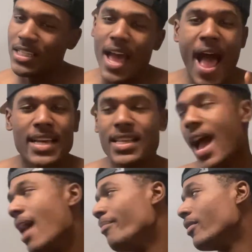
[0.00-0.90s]
just has to
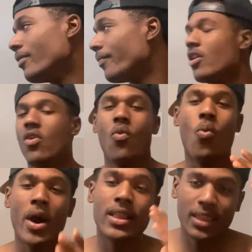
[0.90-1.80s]
happen.
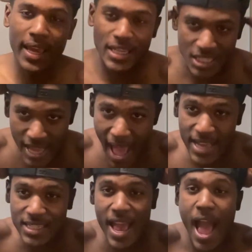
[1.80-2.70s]
One thing just
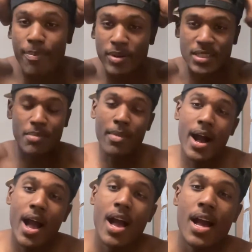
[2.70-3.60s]
has to happen to
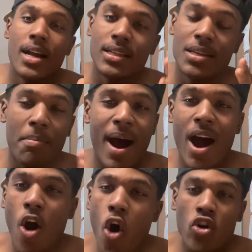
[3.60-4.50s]
my to my
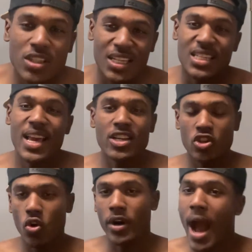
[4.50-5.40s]
whole success
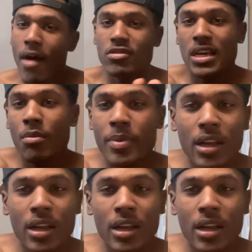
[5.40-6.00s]
story. Obviously, I'm going to be a